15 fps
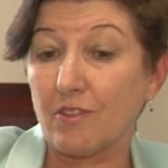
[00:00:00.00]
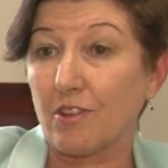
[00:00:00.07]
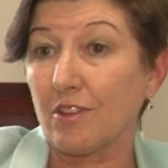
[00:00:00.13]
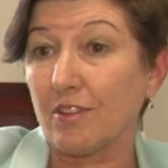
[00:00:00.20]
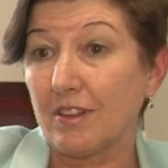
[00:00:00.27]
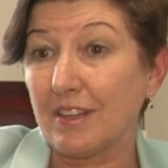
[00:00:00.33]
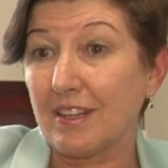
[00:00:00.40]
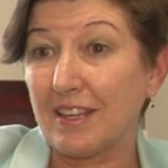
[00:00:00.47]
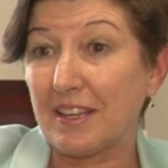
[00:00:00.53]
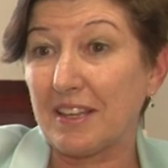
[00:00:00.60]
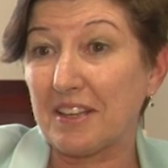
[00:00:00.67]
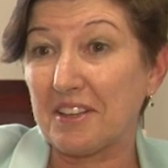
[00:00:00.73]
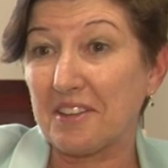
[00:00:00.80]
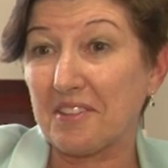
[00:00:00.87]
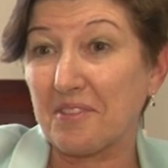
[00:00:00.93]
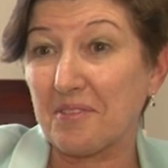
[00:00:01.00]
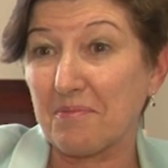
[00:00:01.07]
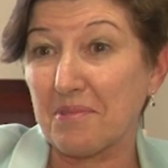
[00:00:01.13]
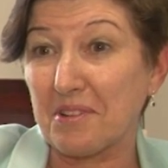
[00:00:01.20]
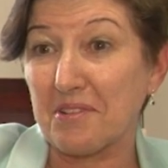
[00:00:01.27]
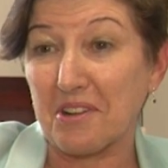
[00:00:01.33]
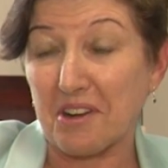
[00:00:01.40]
certainly
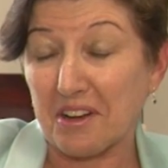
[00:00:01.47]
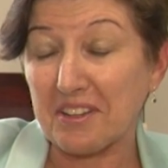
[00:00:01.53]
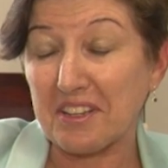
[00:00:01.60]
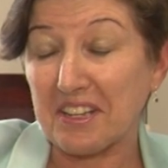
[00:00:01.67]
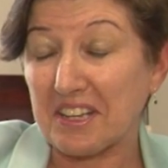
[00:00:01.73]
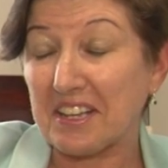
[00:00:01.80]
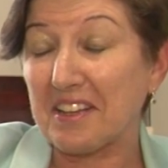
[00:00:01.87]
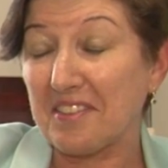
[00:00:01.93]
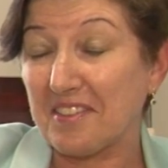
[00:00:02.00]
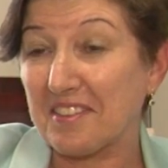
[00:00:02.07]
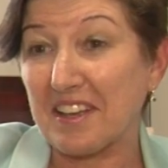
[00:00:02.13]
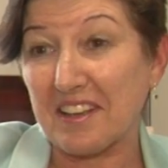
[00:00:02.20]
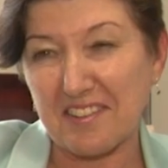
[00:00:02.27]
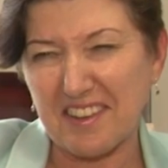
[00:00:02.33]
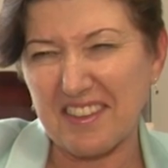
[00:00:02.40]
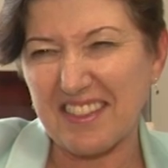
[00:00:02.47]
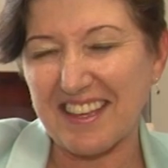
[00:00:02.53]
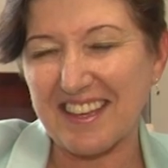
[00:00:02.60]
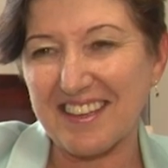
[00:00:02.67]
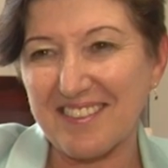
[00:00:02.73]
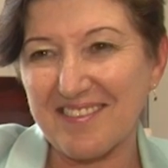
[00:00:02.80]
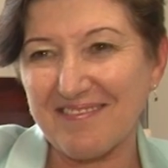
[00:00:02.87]
we're guarding against getting
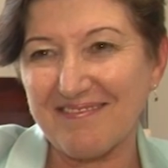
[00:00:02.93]
there.